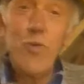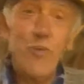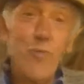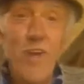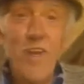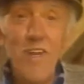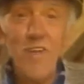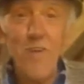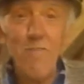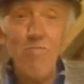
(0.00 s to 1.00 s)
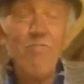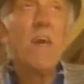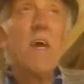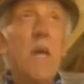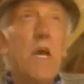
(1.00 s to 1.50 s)
which one it is.
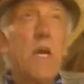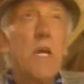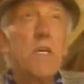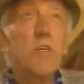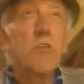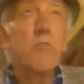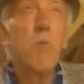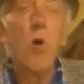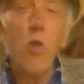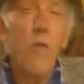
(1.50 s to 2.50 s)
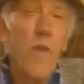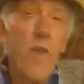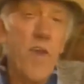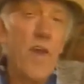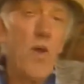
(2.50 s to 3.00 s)
He's smaller than
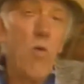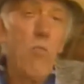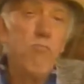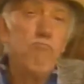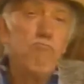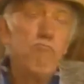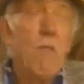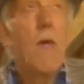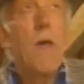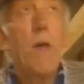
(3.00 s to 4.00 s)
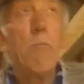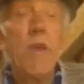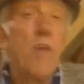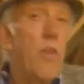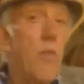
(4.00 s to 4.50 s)
a cow,
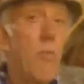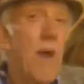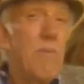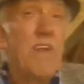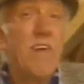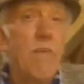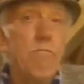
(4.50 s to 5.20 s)
bigger than a rabbit.